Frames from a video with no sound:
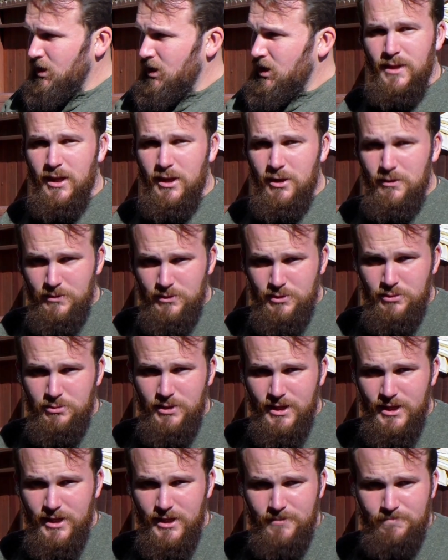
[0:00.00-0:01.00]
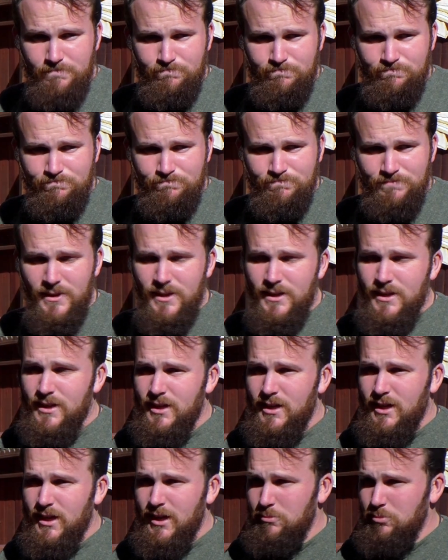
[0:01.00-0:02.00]
Thank you for tuning in.
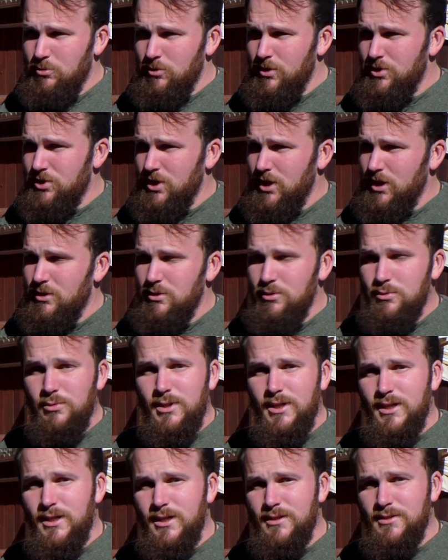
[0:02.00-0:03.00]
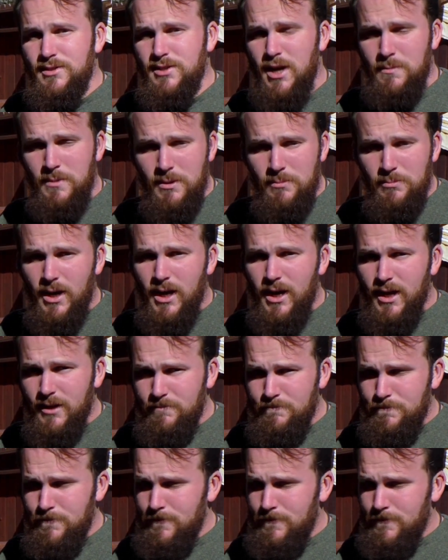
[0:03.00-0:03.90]
I appreciate you stopping by.